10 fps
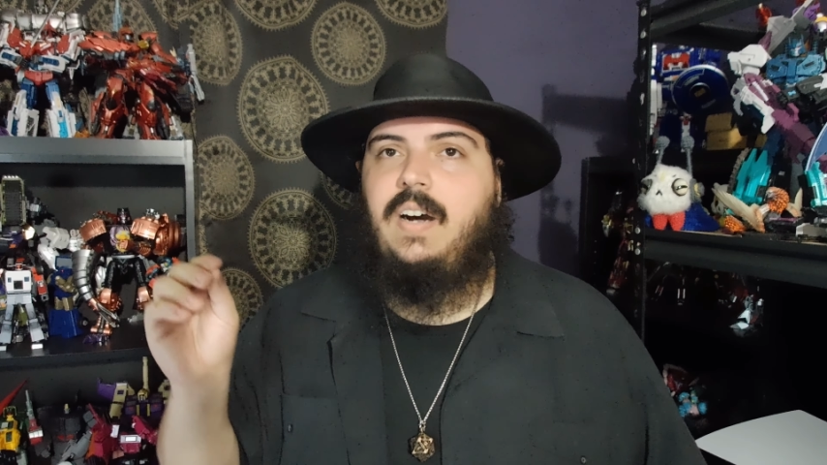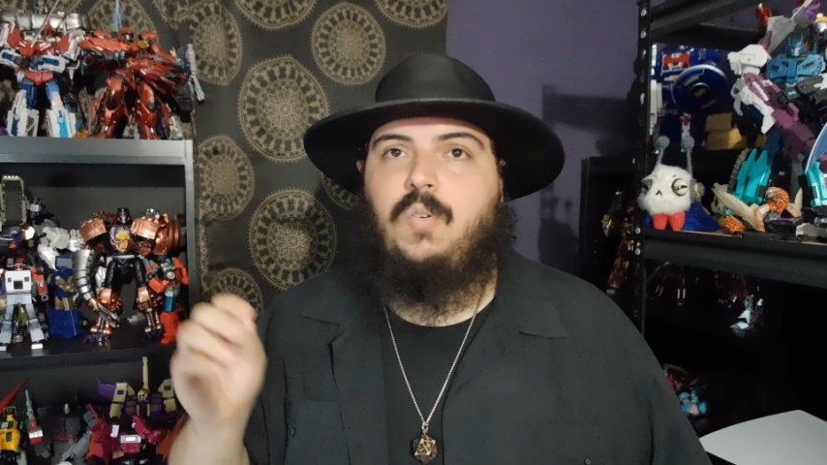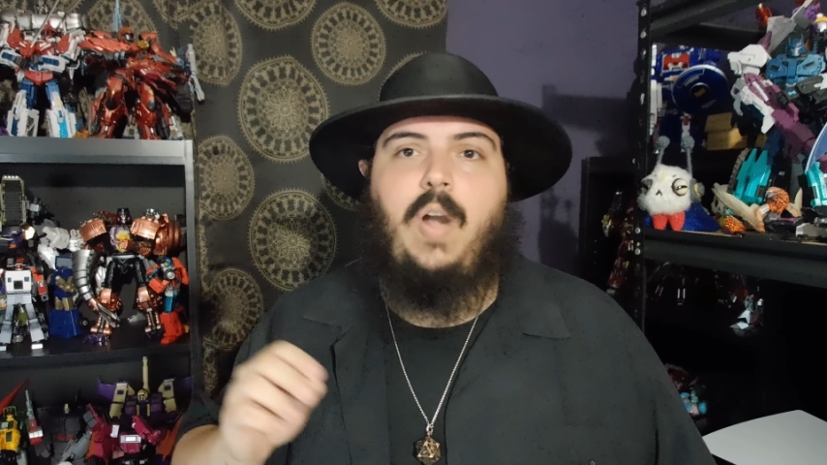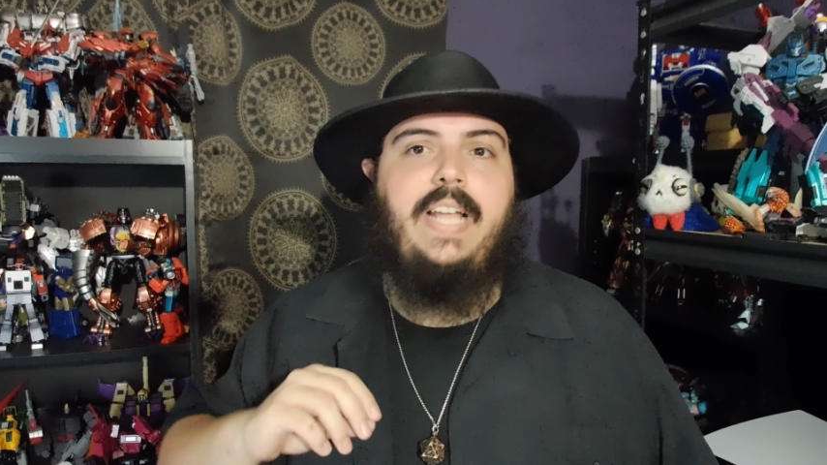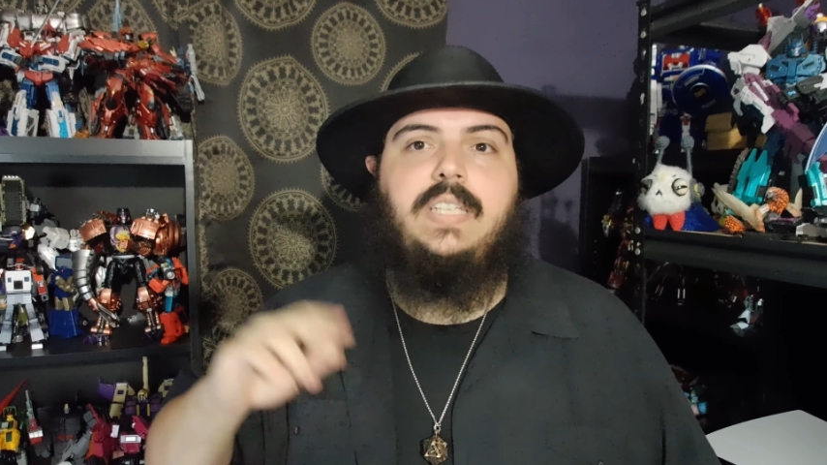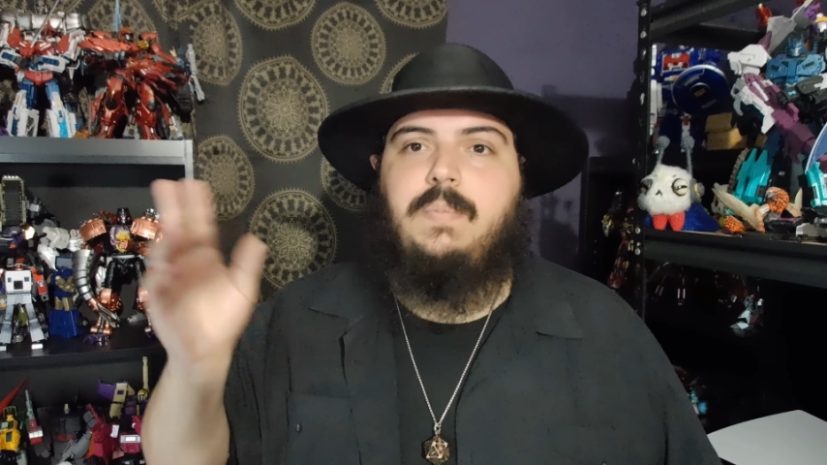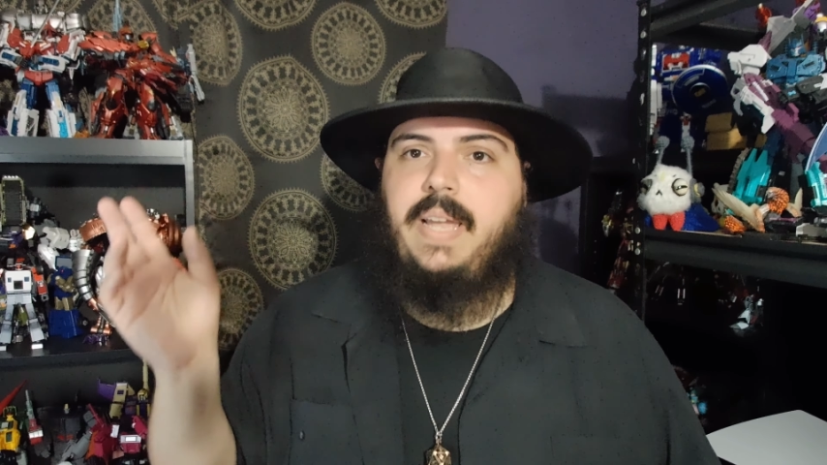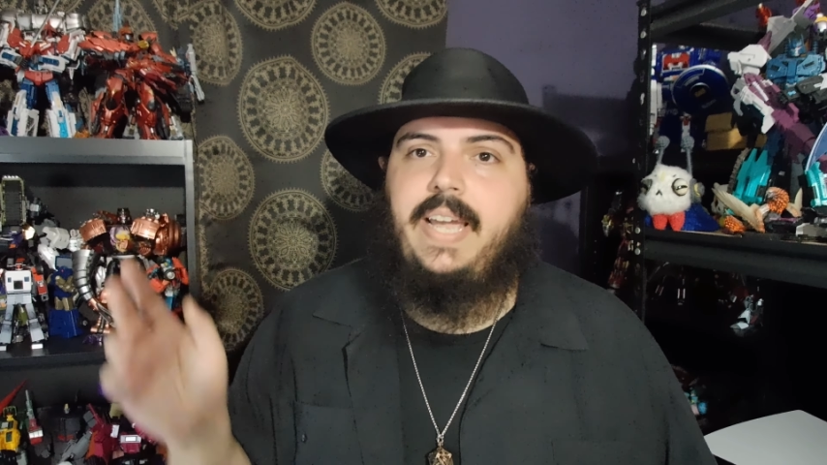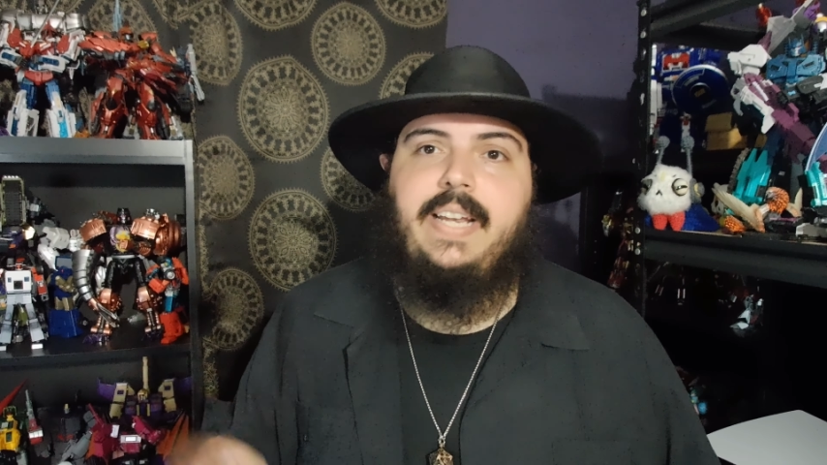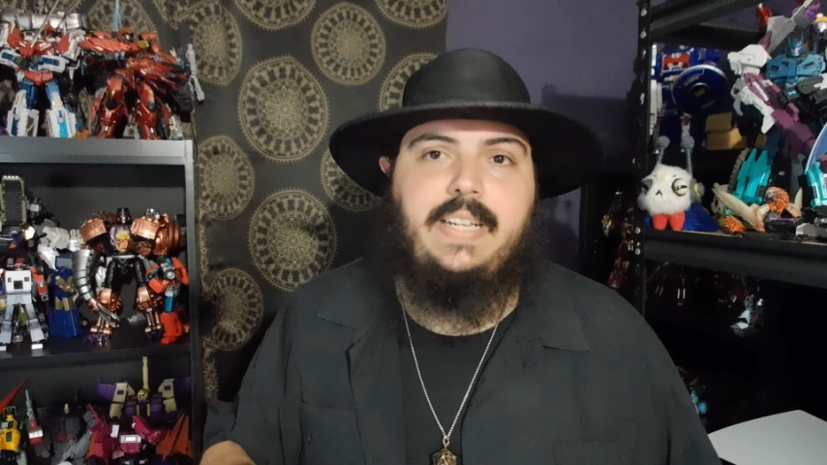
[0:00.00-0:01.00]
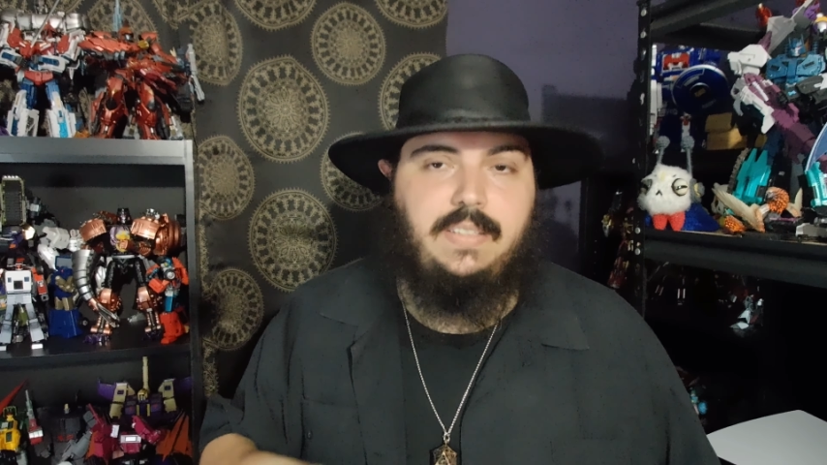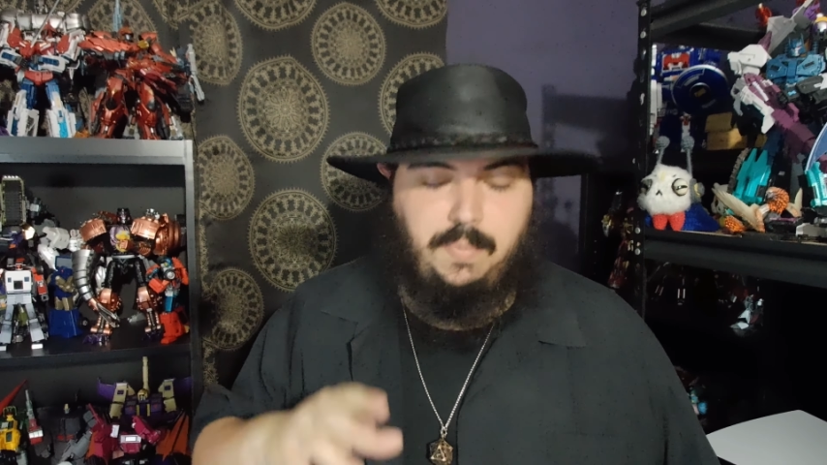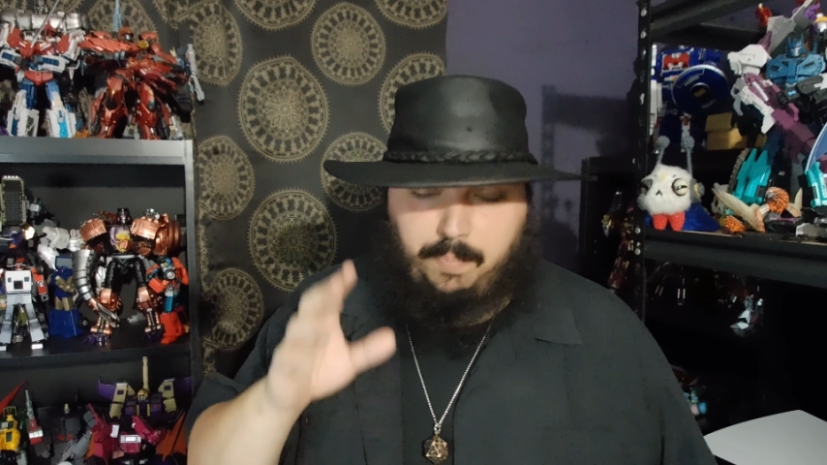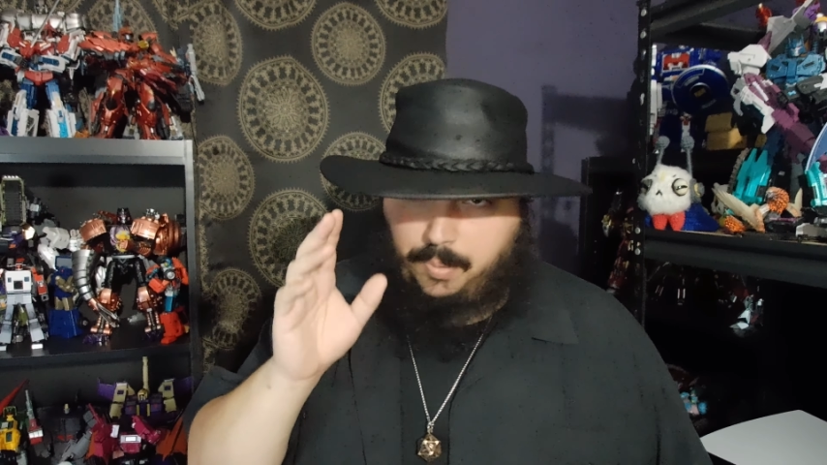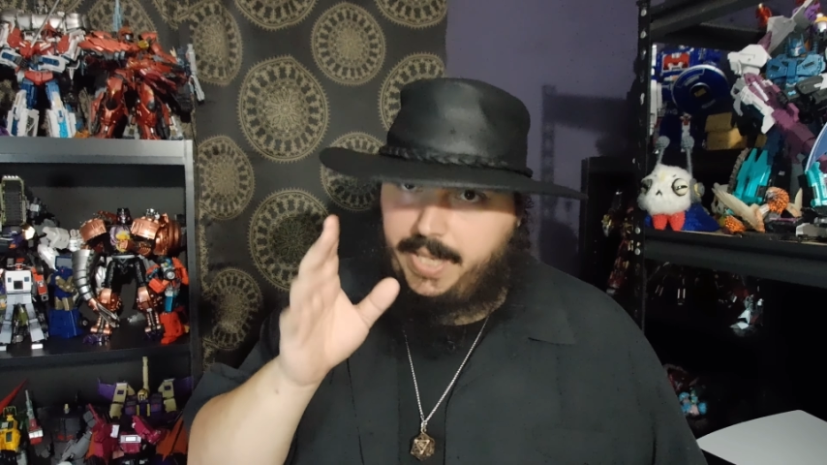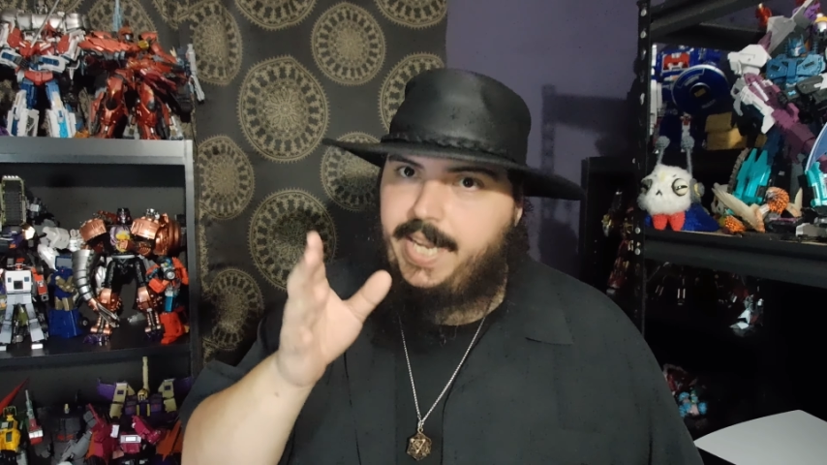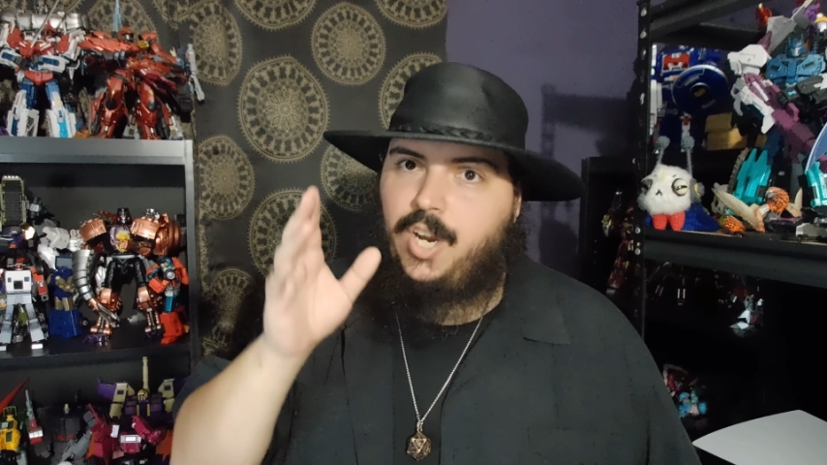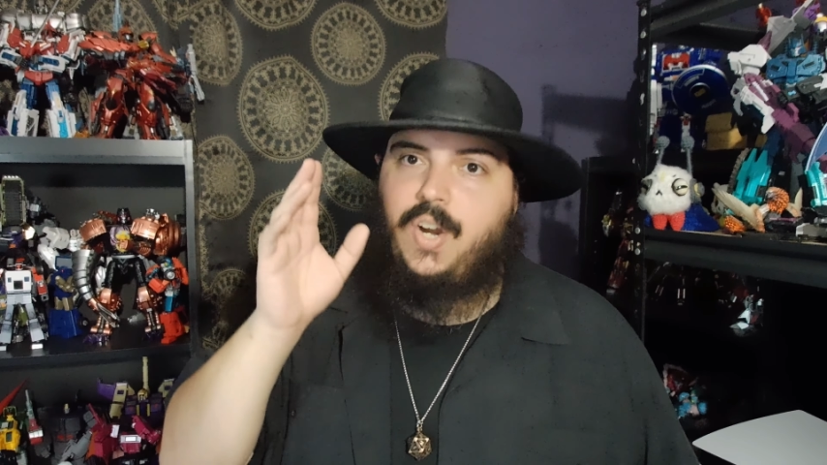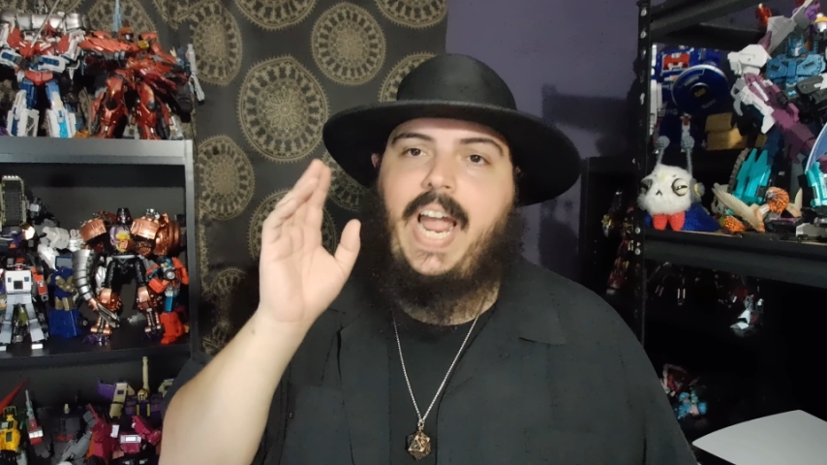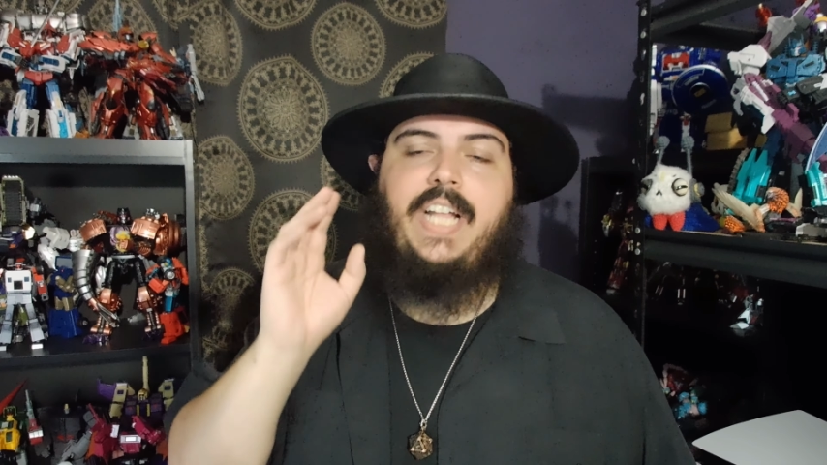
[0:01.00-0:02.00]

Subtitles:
random hit, and the player